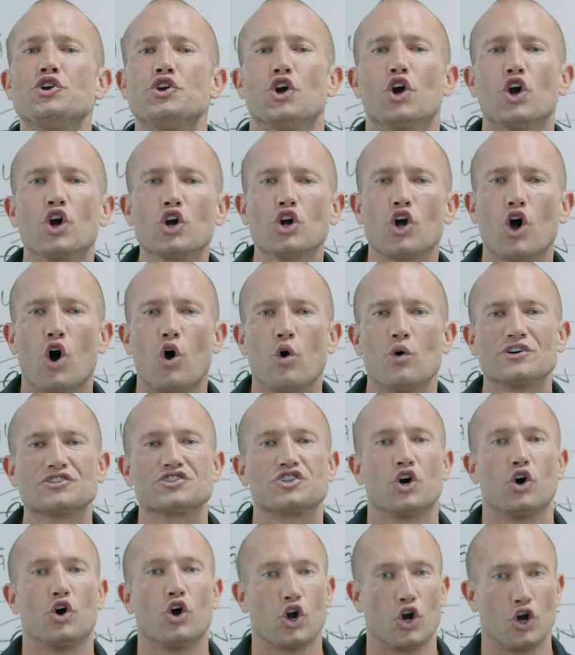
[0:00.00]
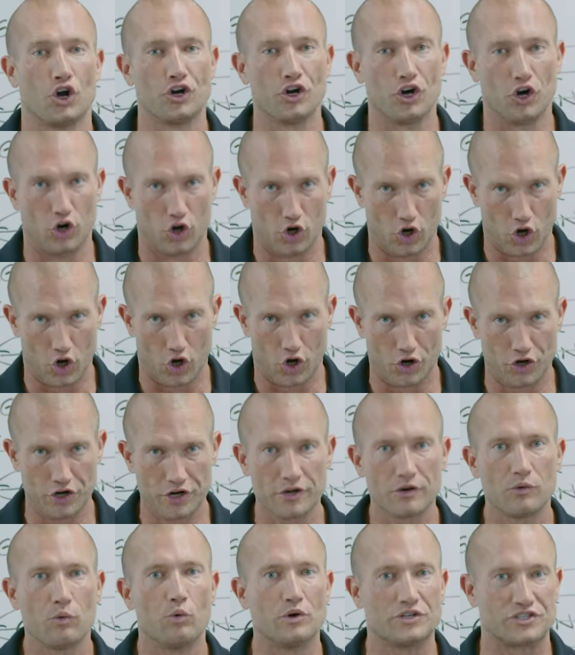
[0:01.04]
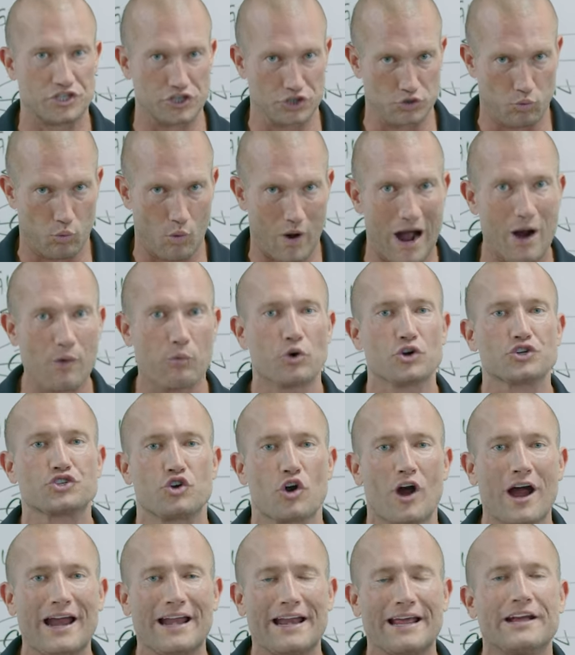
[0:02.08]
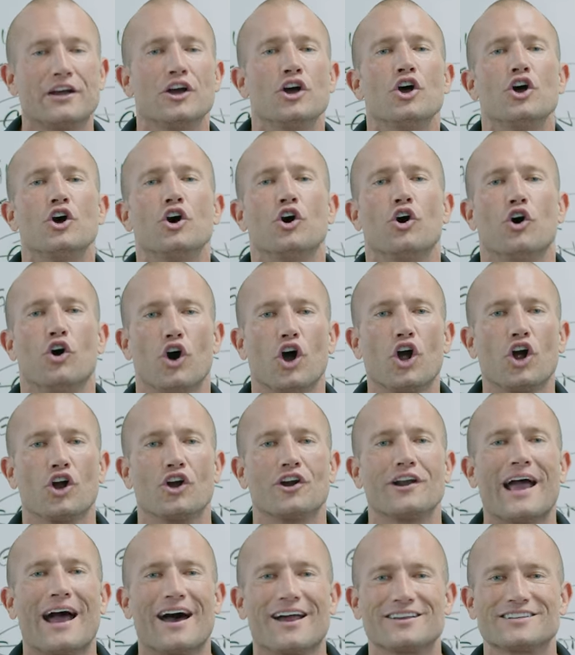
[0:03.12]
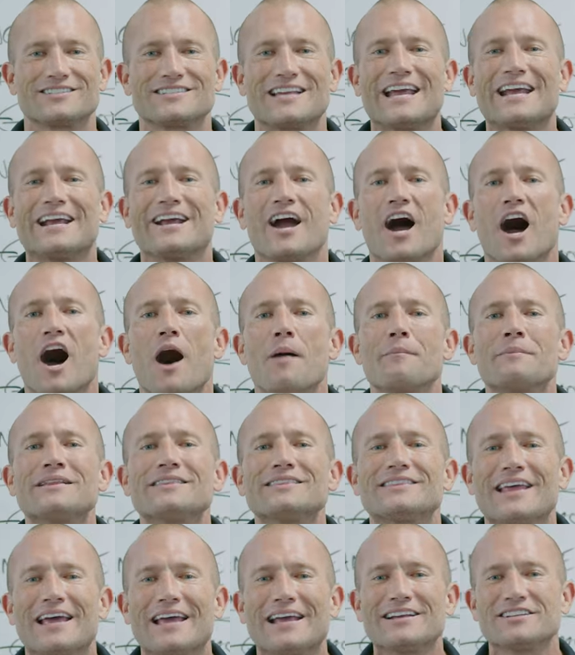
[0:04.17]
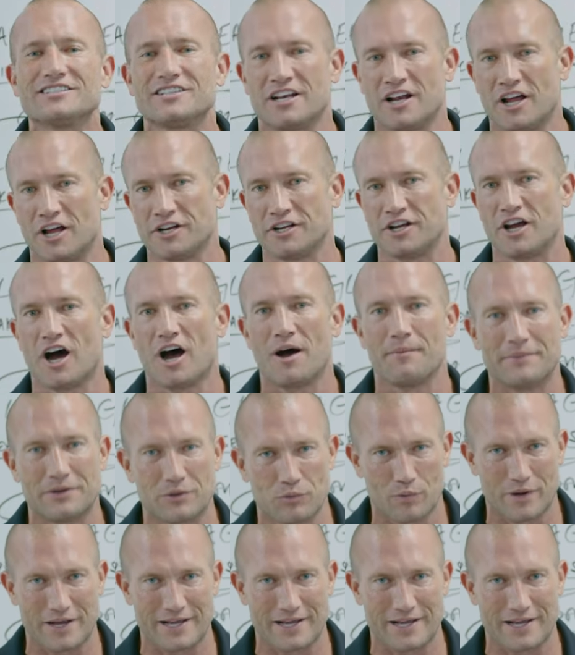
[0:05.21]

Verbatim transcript: Your goal is to learn, which is why we're training, learn how to say common things in uncommon